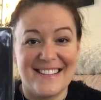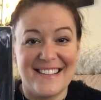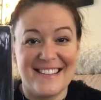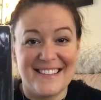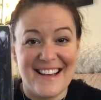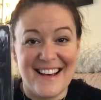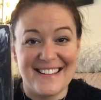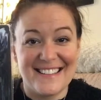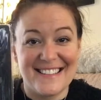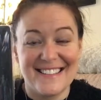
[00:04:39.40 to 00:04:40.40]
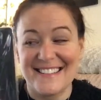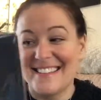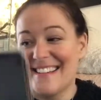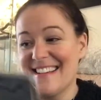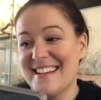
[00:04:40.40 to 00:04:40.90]
is that?
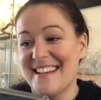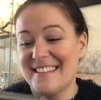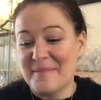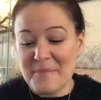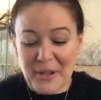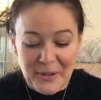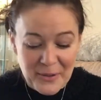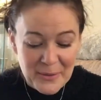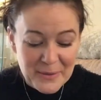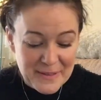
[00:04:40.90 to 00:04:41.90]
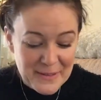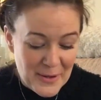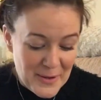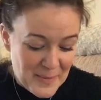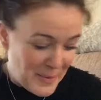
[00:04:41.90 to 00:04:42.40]
It's a MACUSA
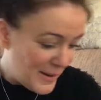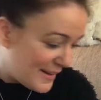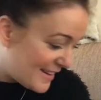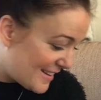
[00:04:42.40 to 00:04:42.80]
notebook.